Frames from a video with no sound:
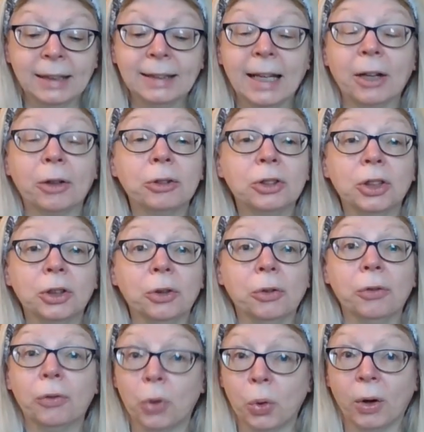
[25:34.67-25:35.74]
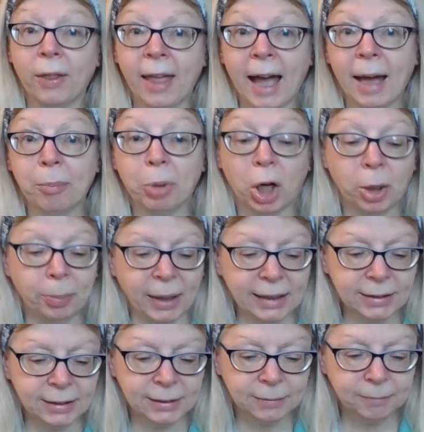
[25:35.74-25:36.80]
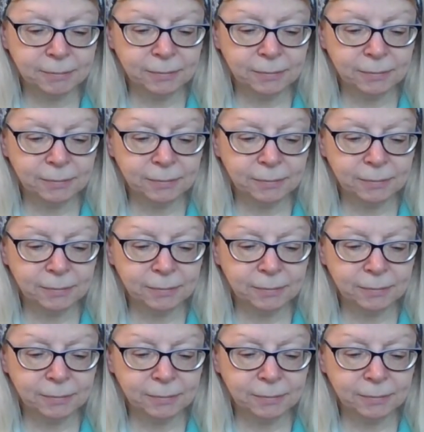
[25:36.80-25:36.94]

a day or two for that purpose.